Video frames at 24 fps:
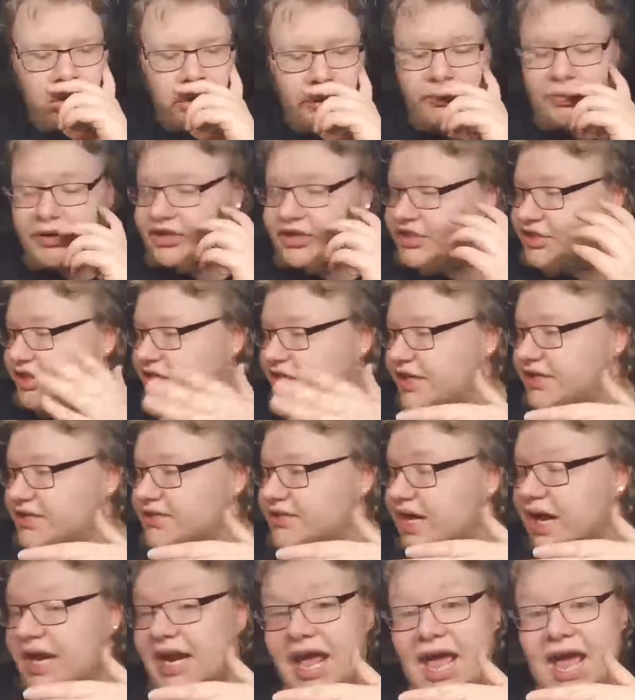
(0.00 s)
But she's
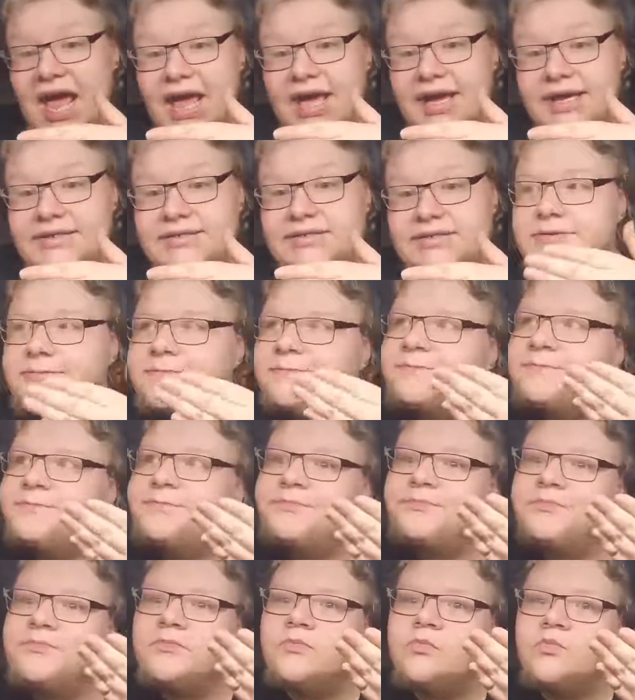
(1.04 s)
got eggs,
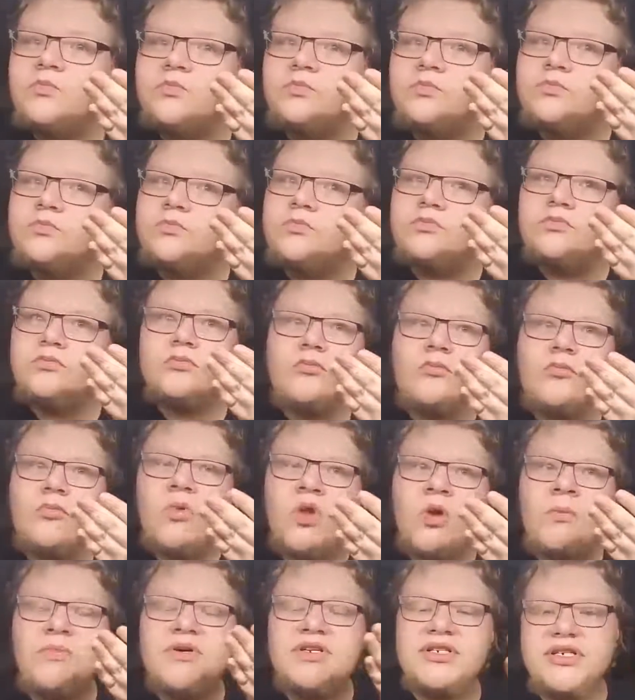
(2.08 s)

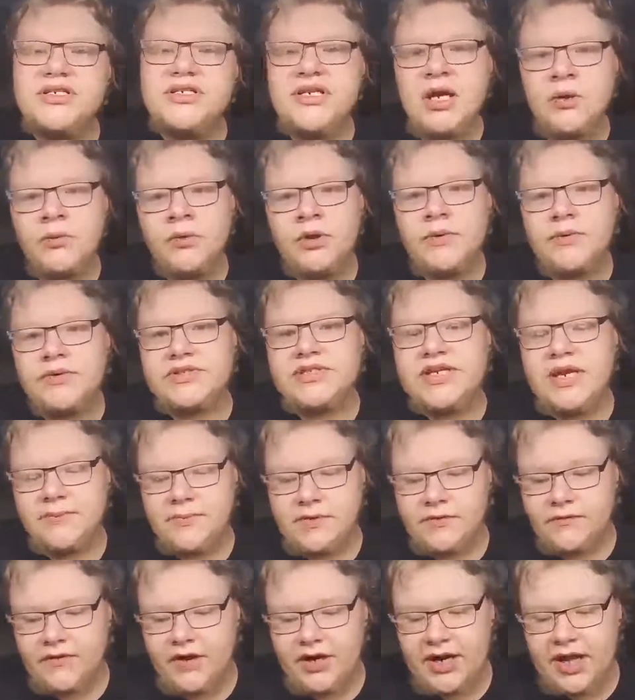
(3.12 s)
but she's not really
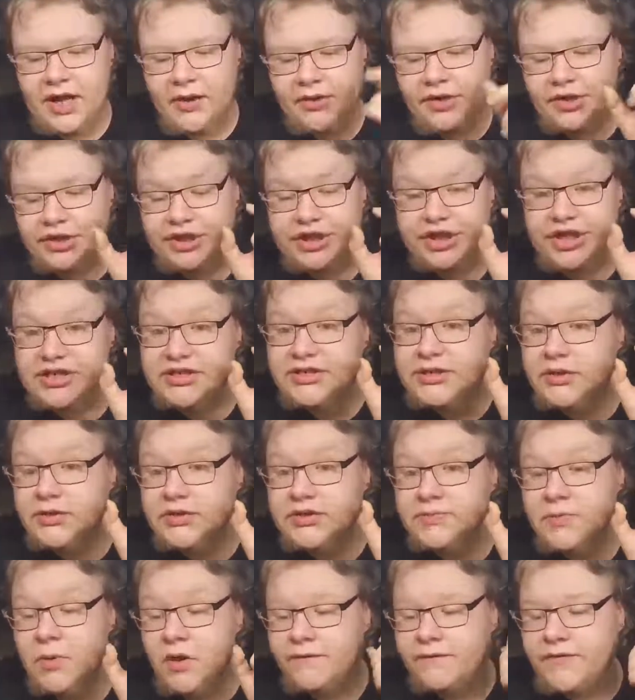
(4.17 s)
receptive right now because she is still a
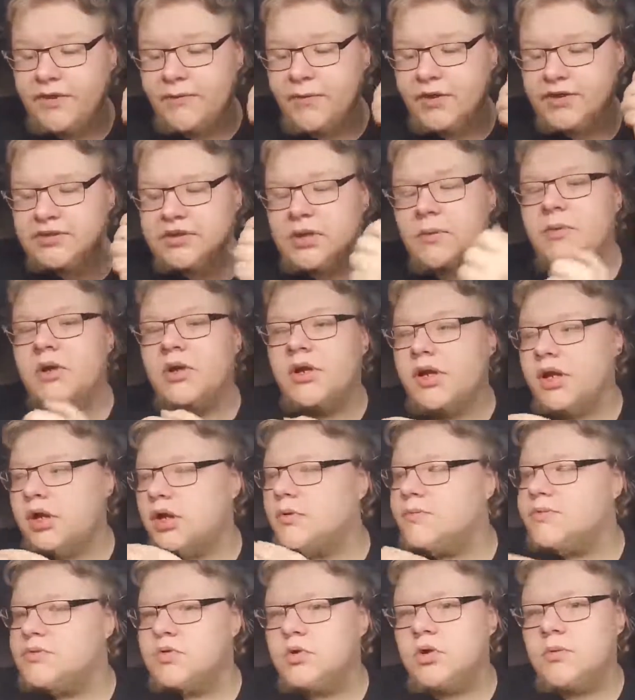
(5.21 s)
small female. So I'm going to let her
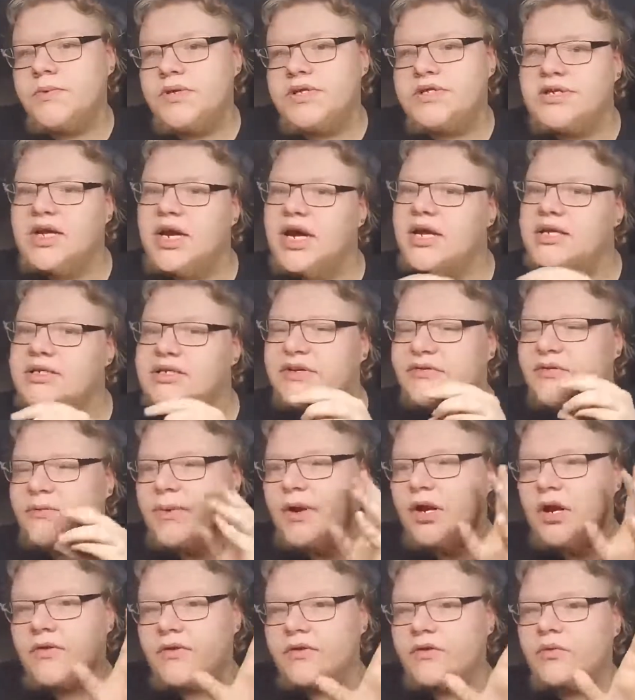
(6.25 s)
absorb these guys, give her
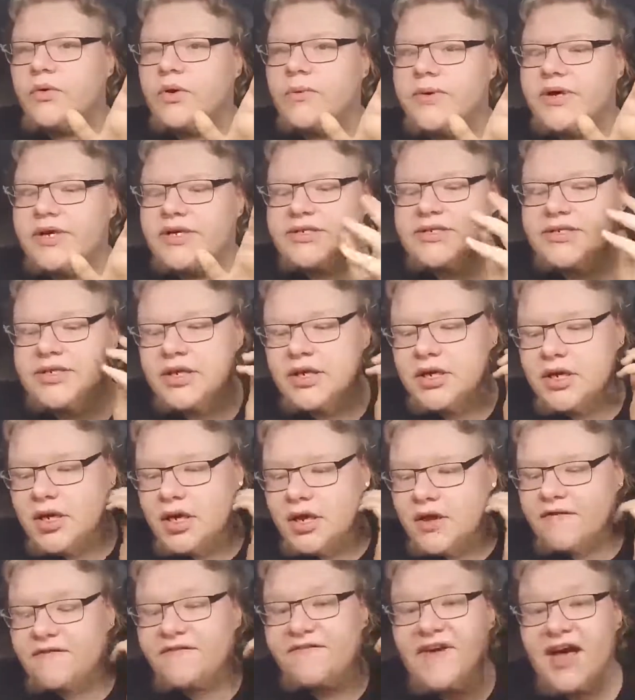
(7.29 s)
about another 3 weeks,
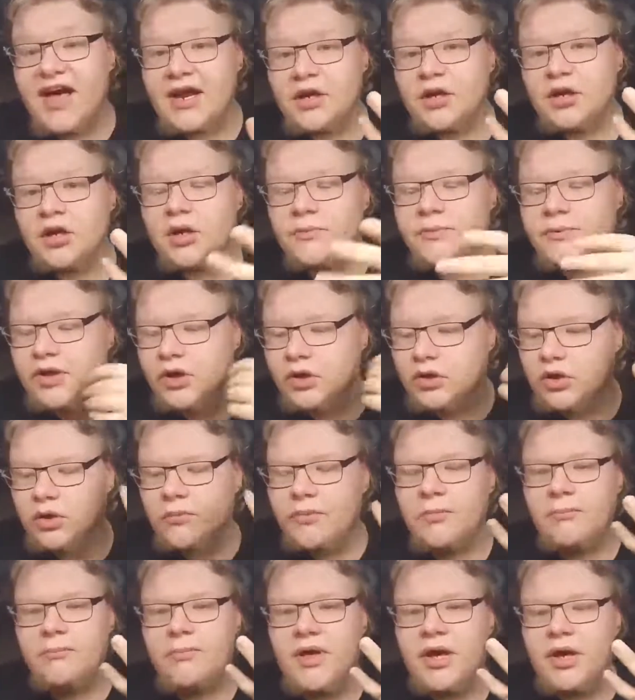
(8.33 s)
fatten her up, get her a
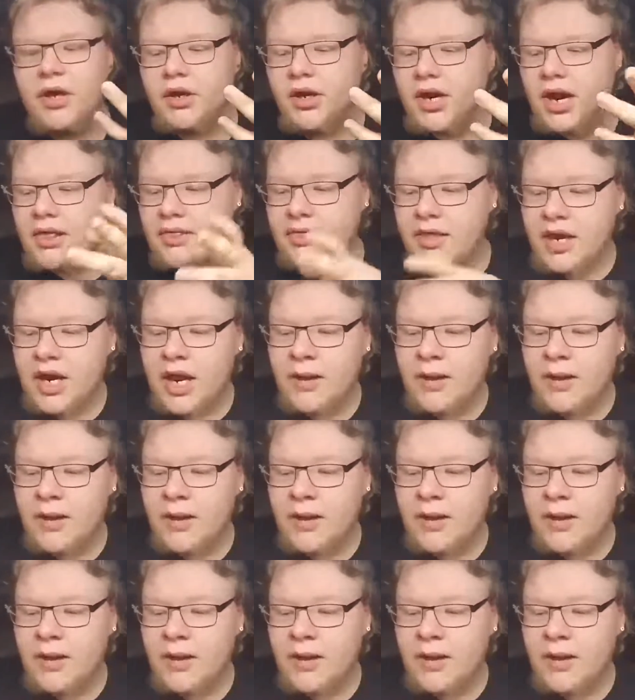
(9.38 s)
little bit bigger, and then